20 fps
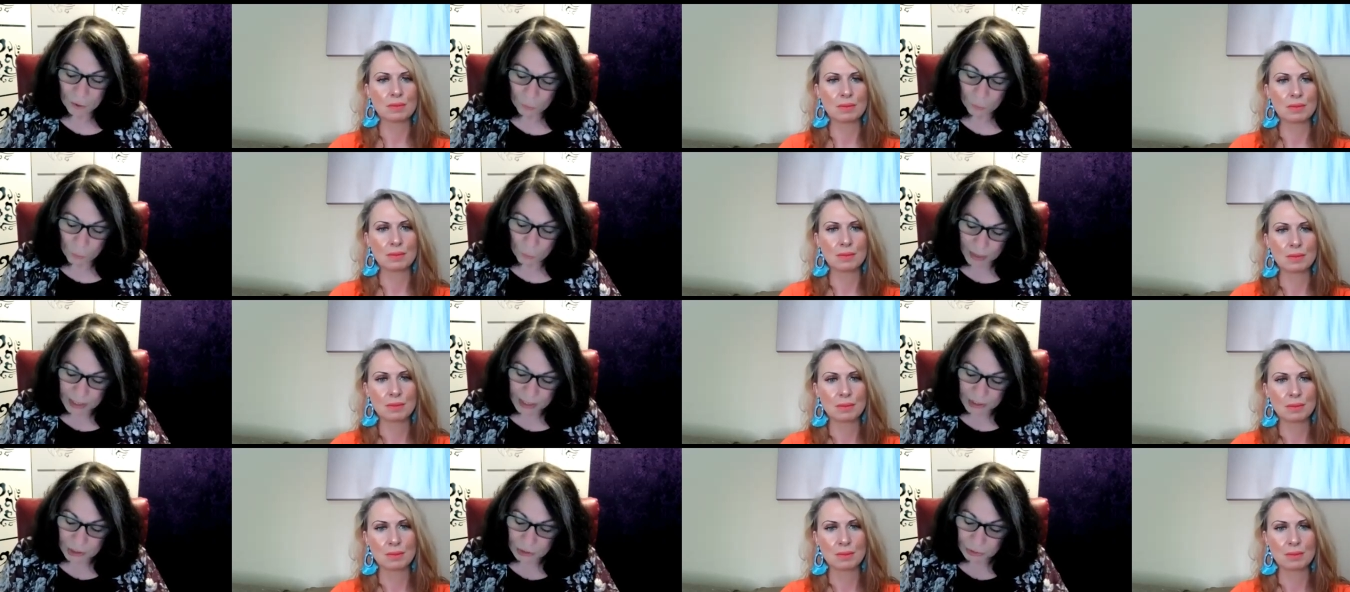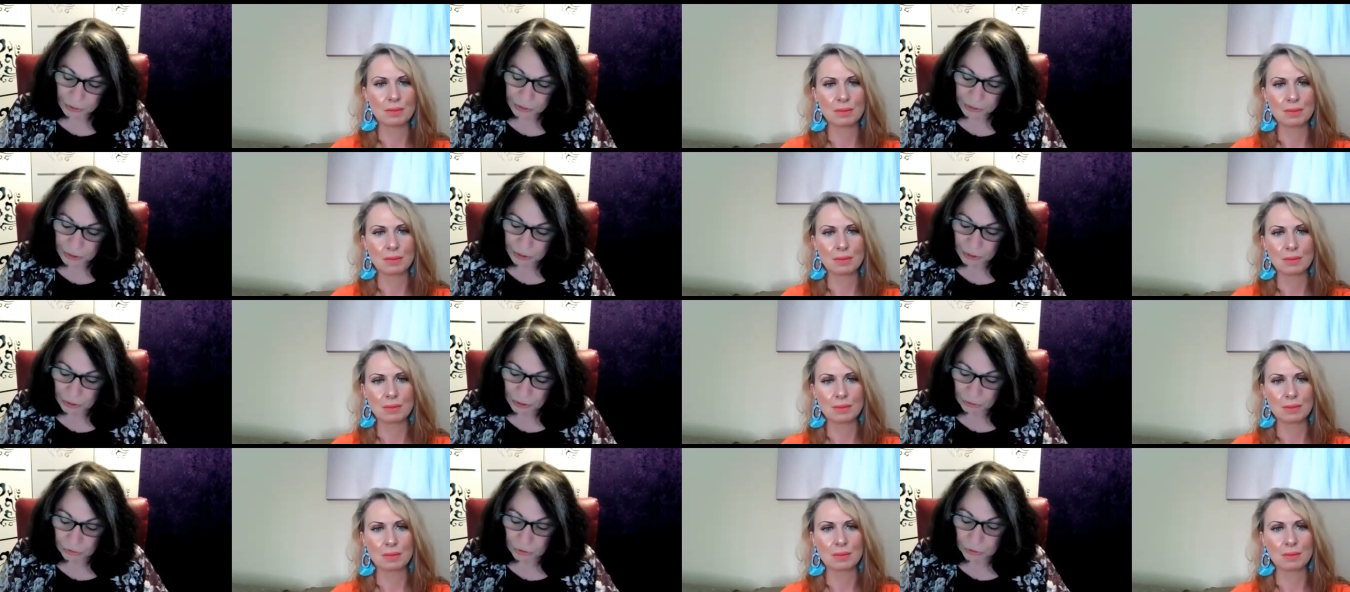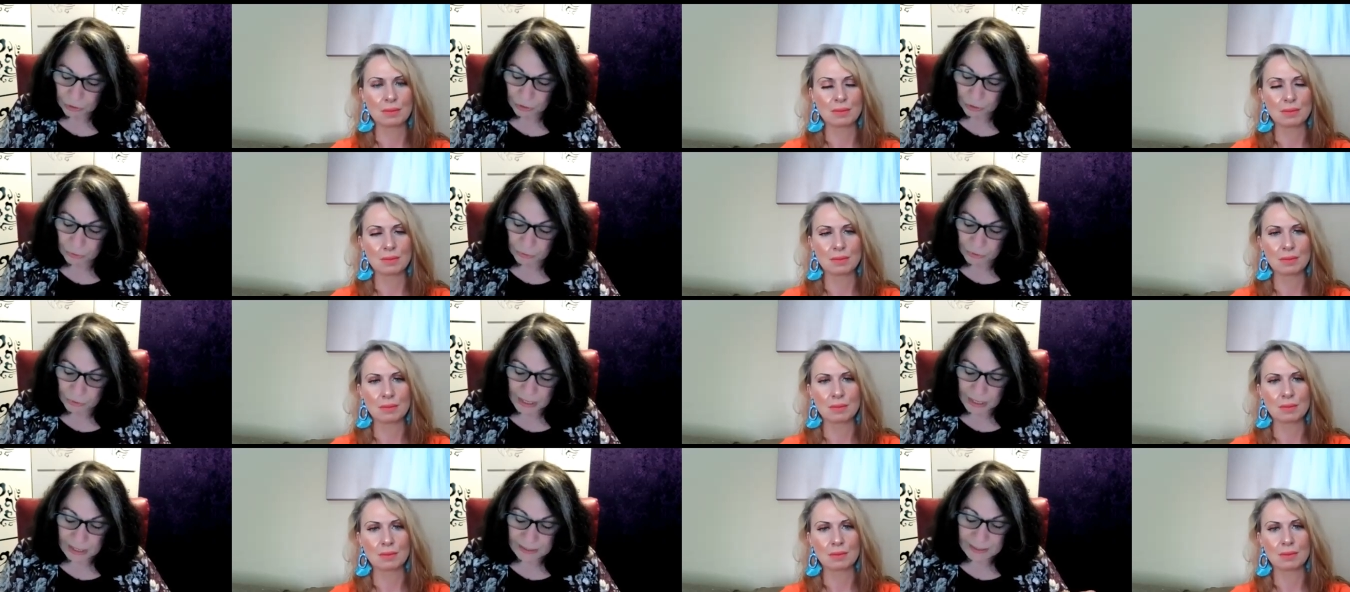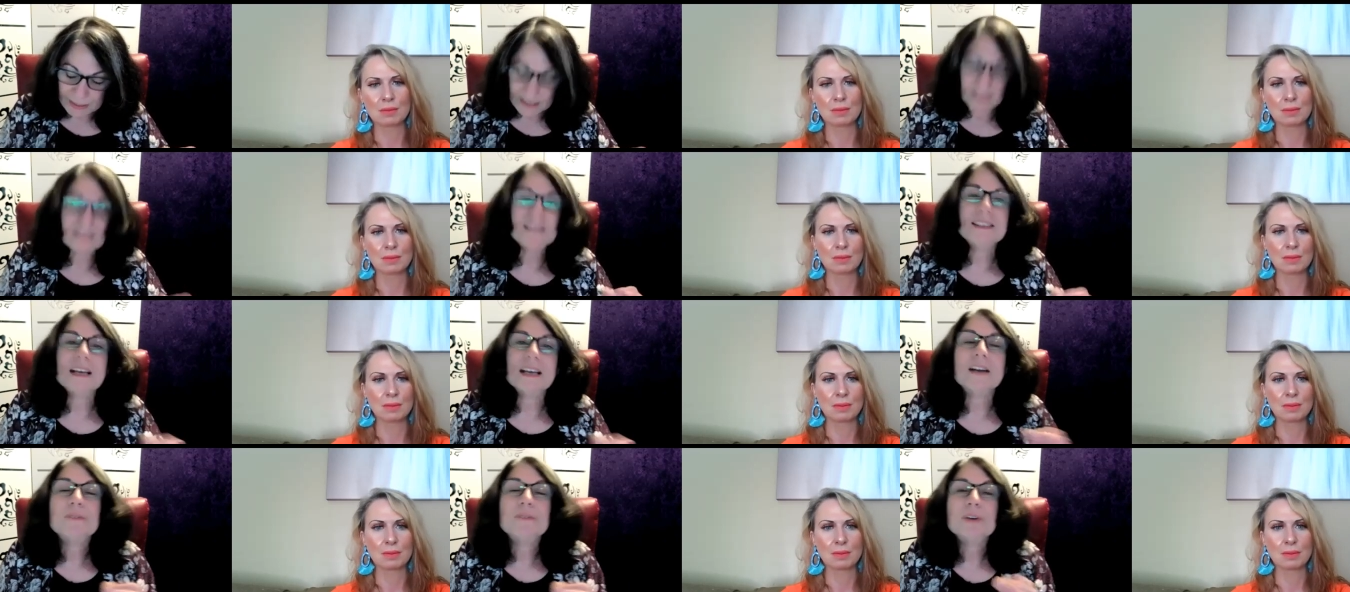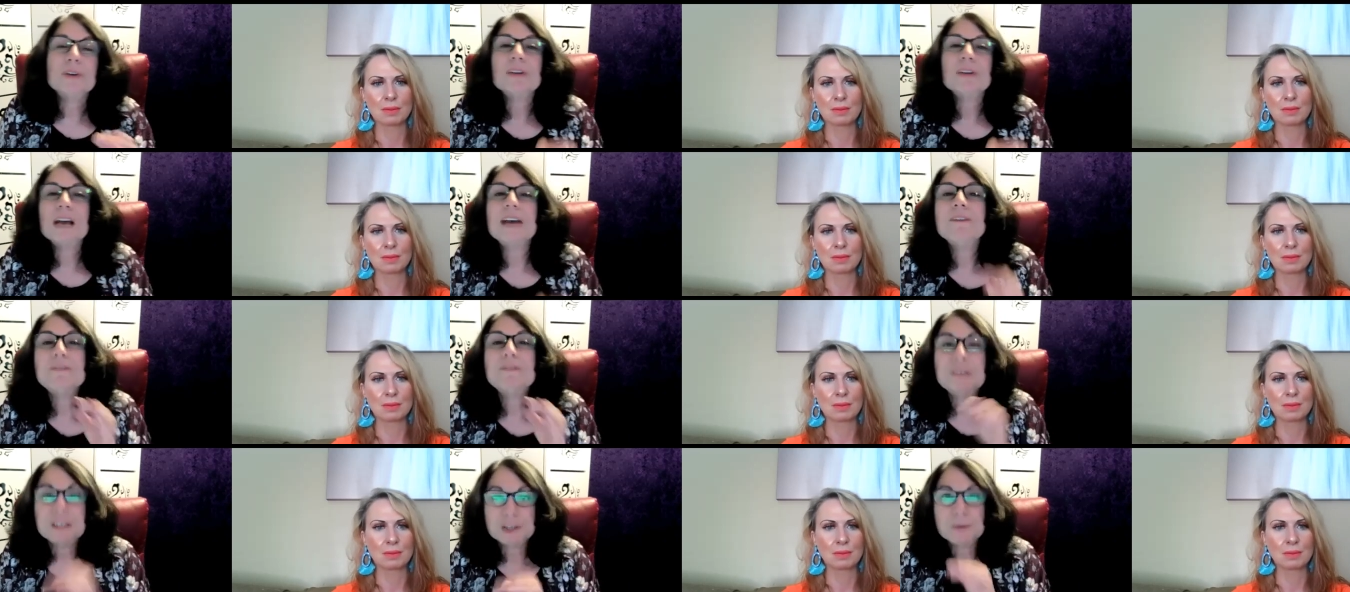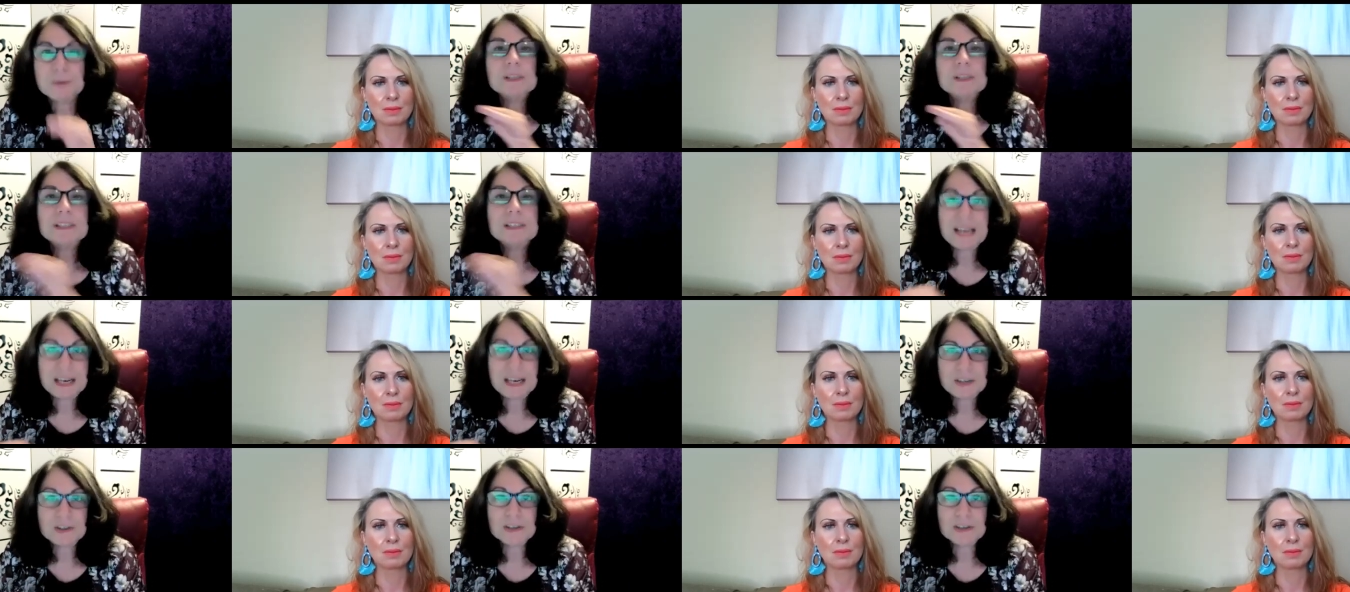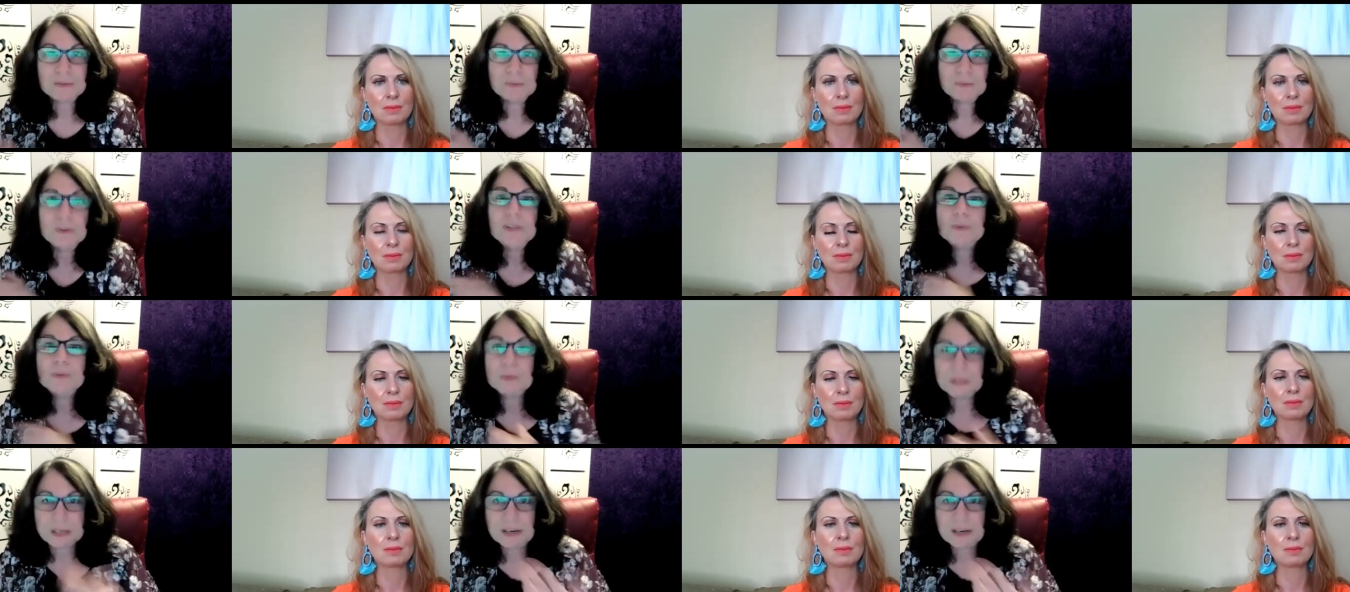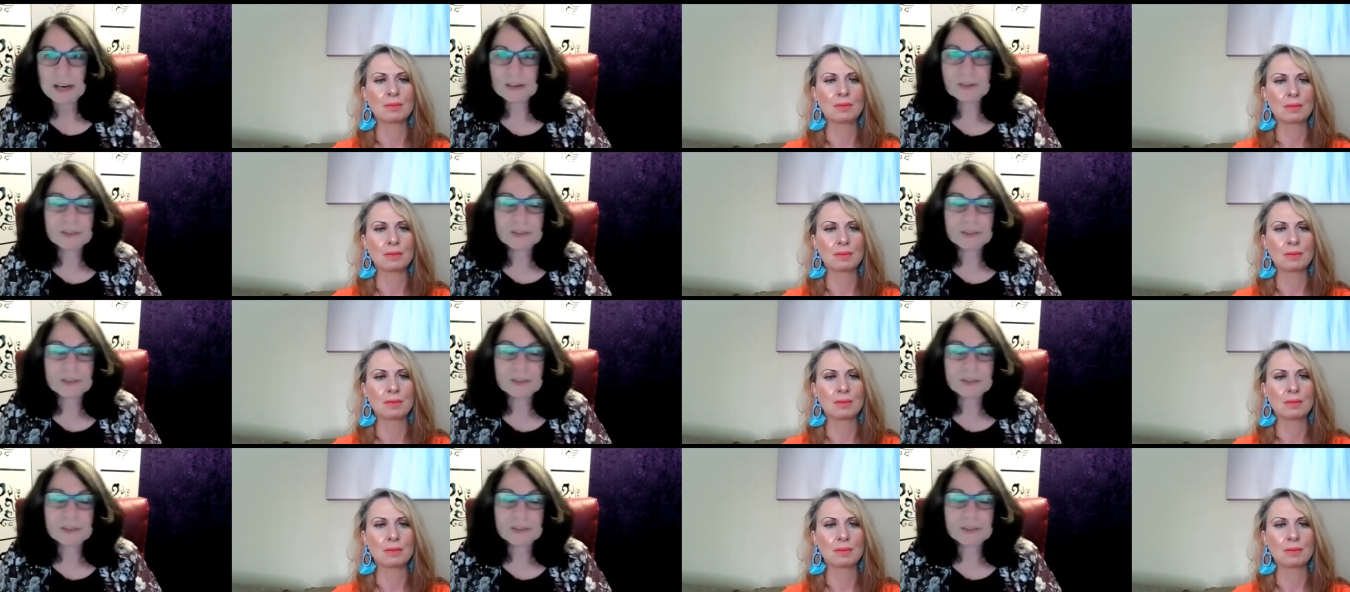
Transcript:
Speaker 1: What did you learn through the sunset of your life visualization, which was an